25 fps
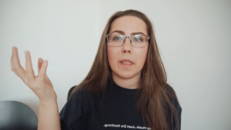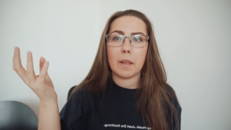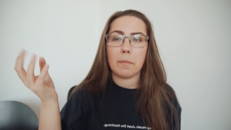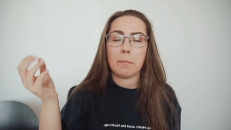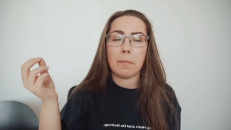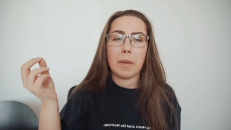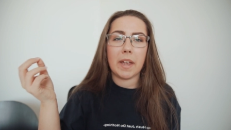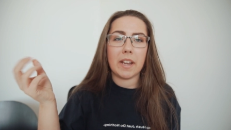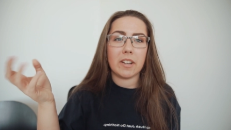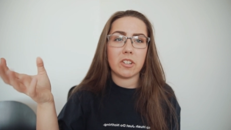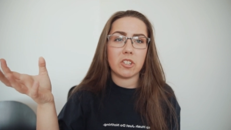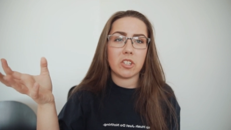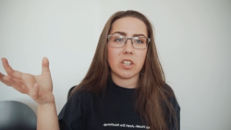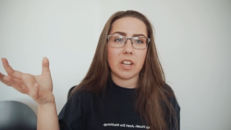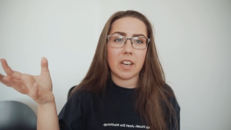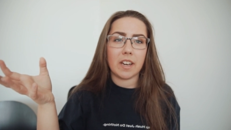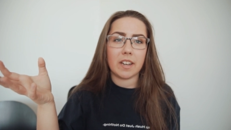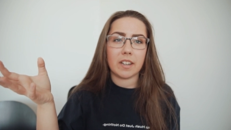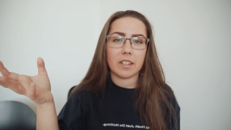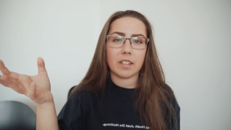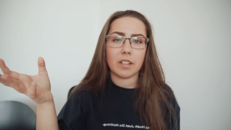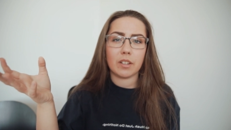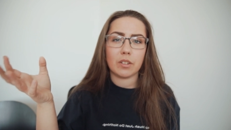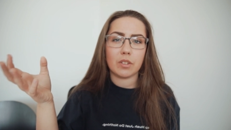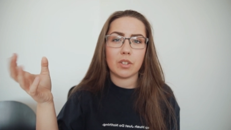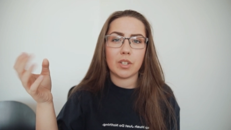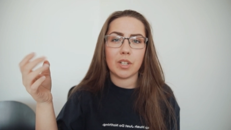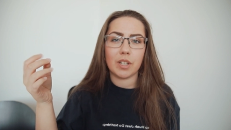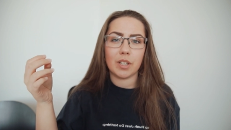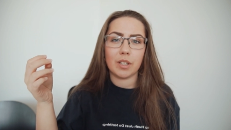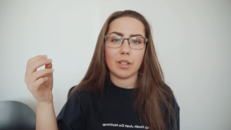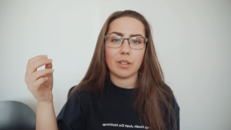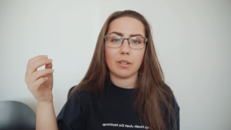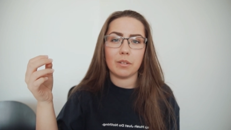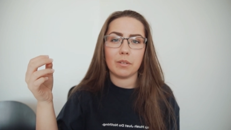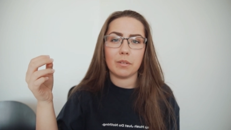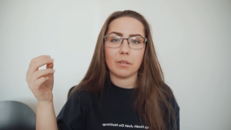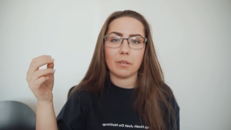pitch deck
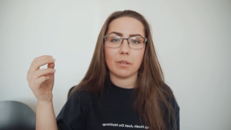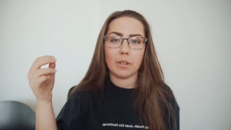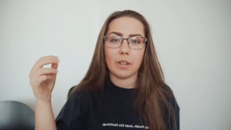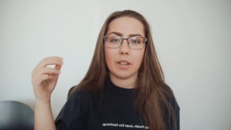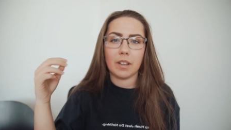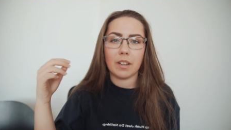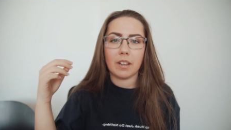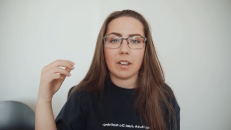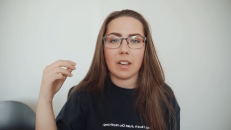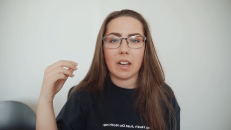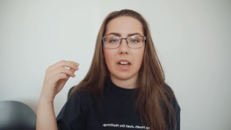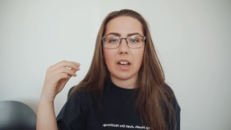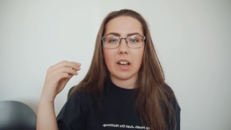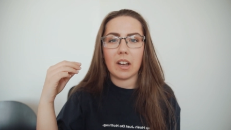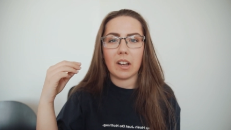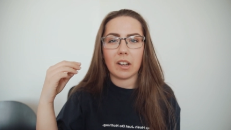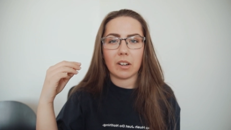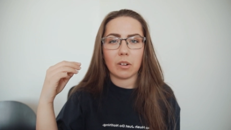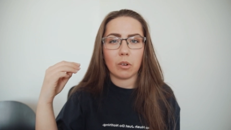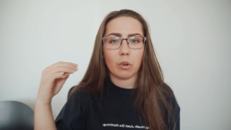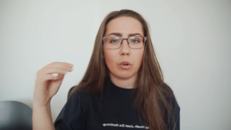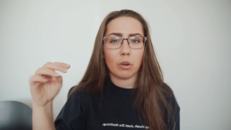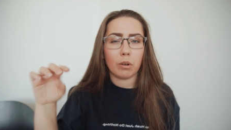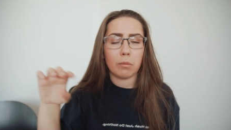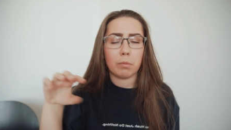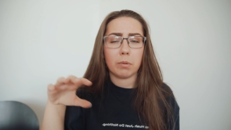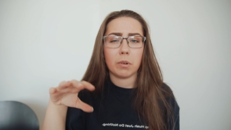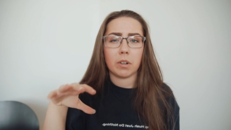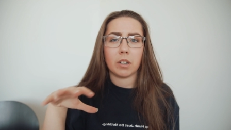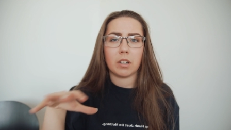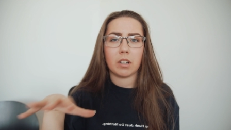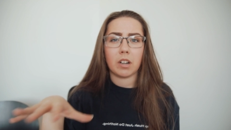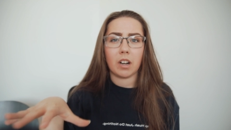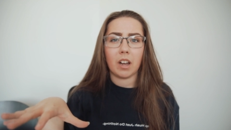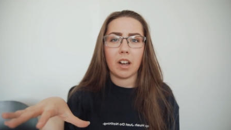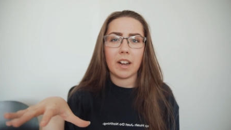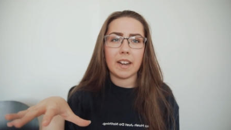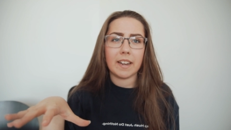to a corporate
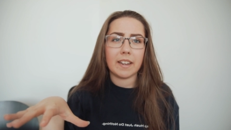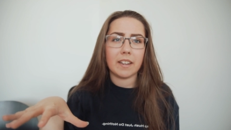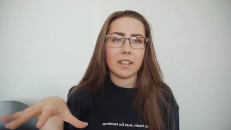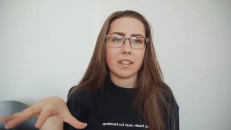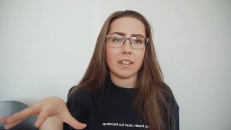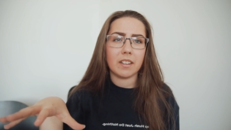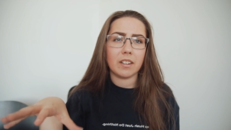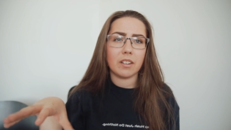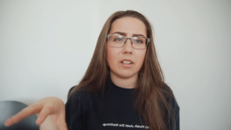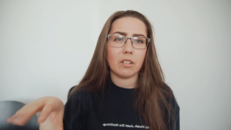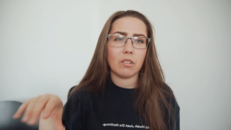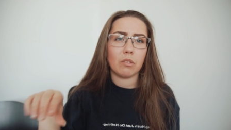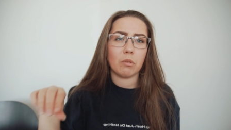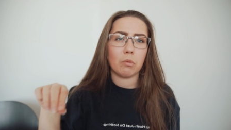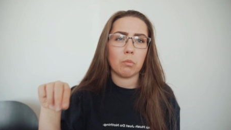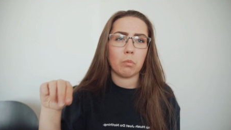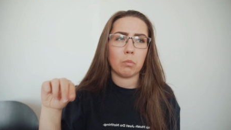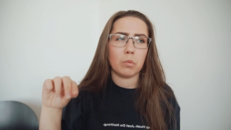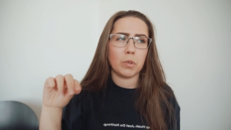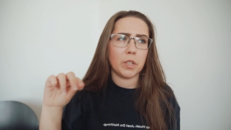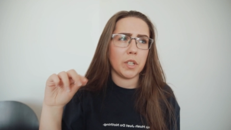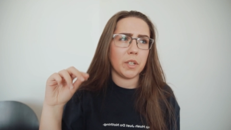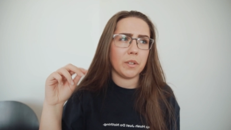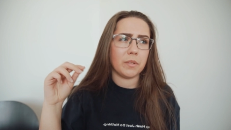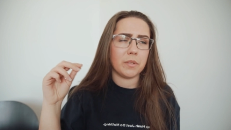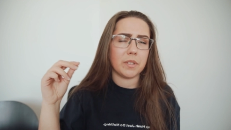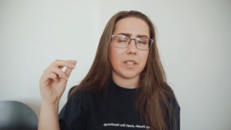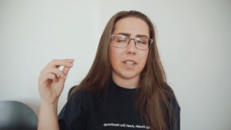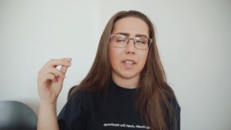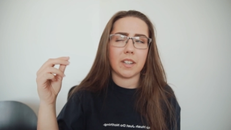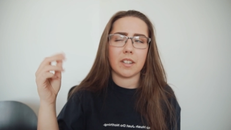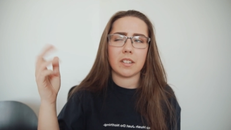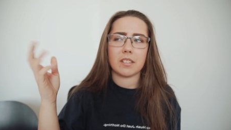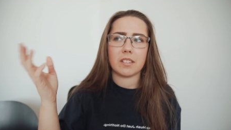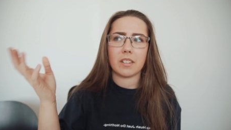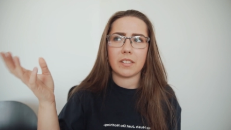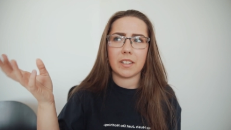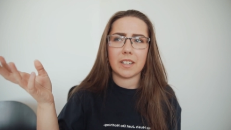client
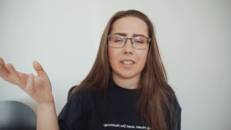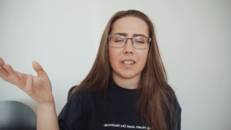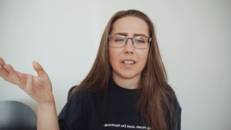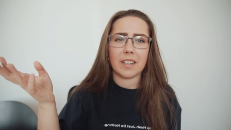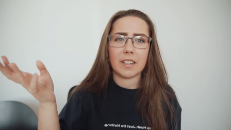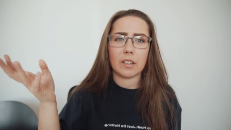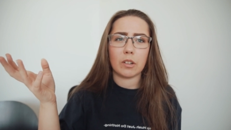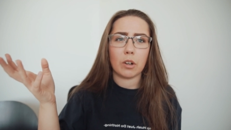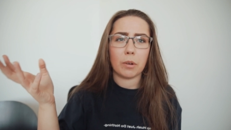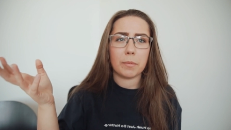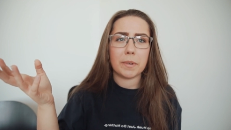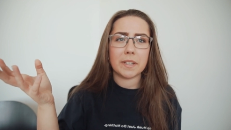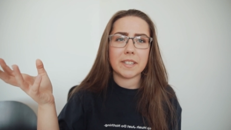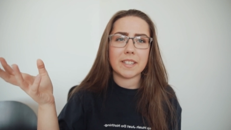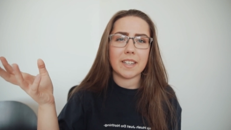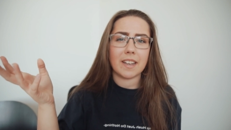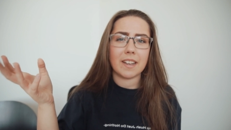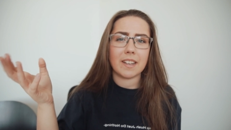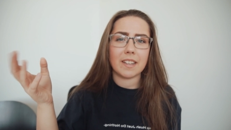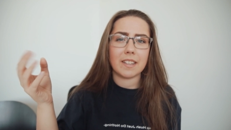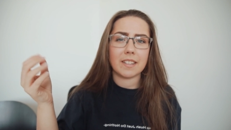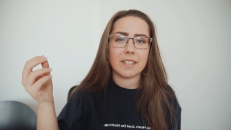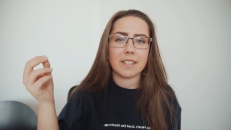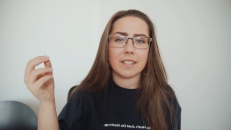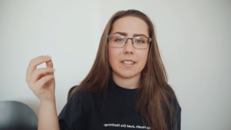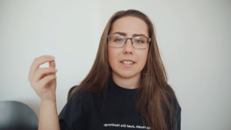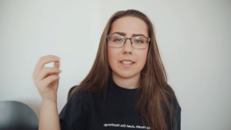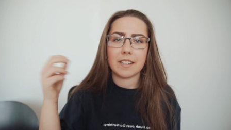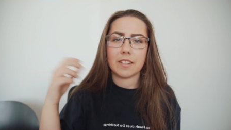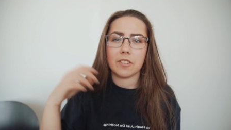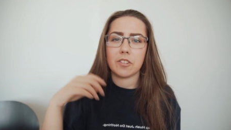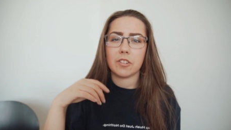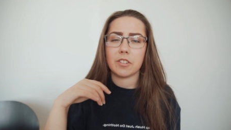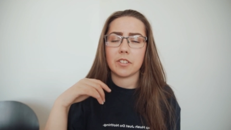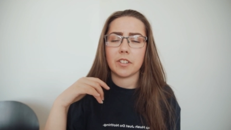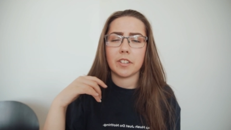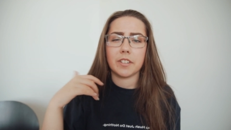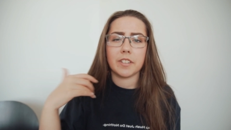using something like Comic Sans. It's
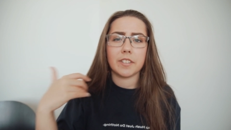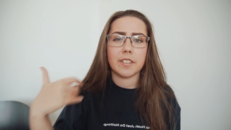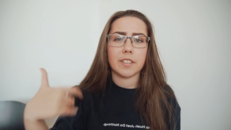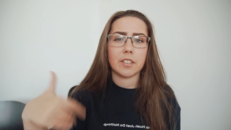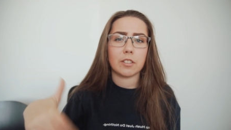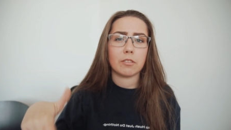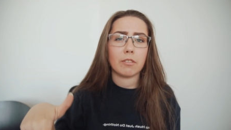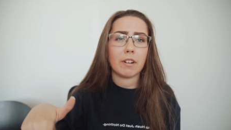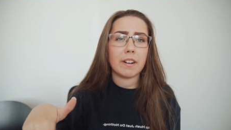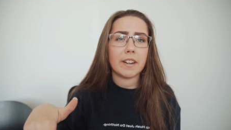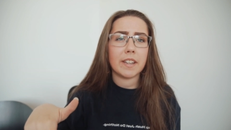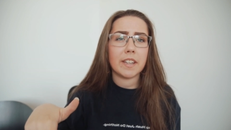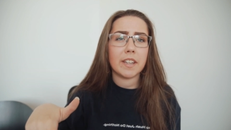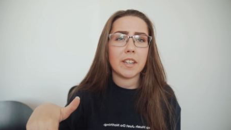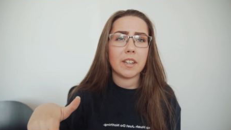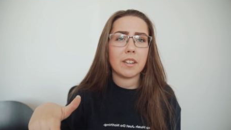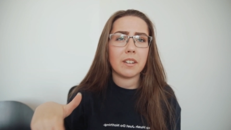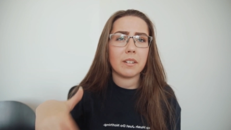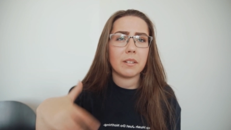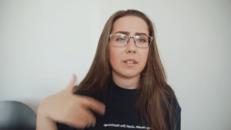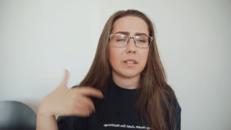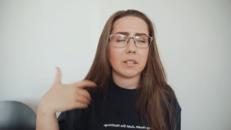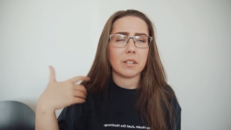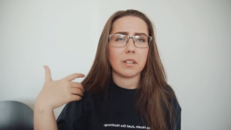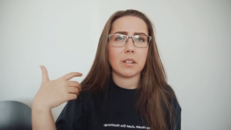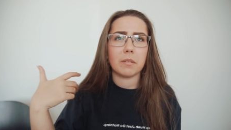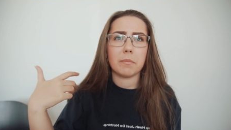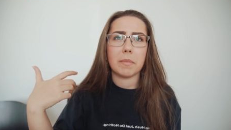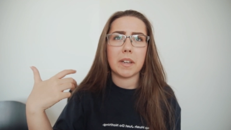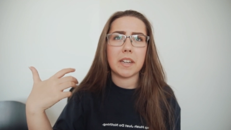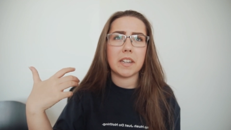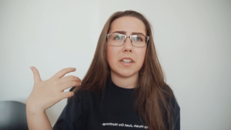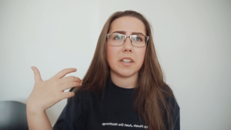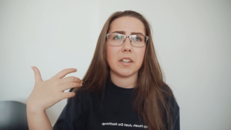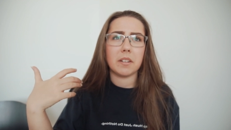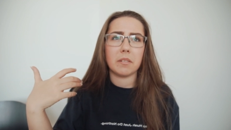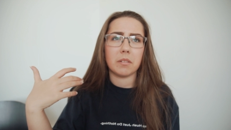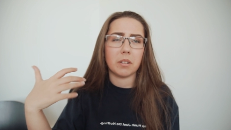just going to discredit you. It's going to
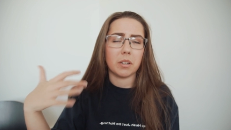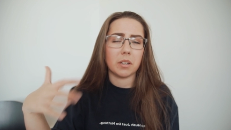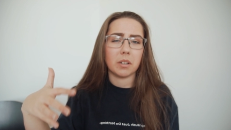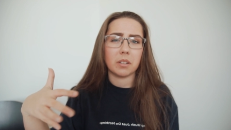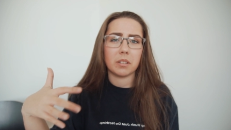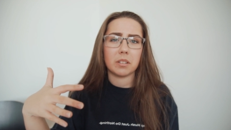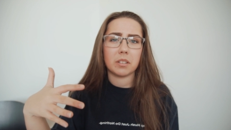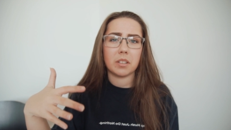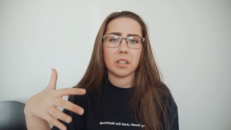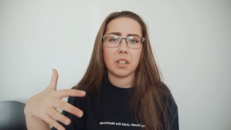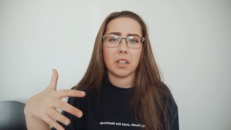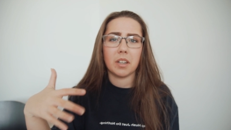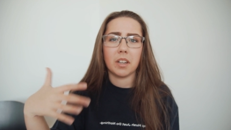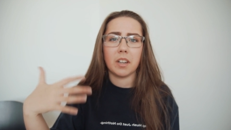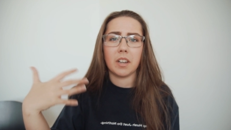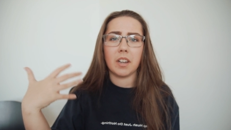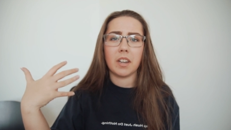make you look,